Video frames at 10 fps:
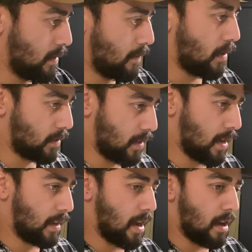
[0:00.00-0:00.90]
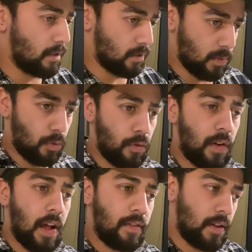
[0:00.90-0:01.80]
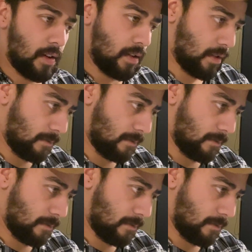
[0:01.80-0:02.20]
frozen that down, got some more flavour,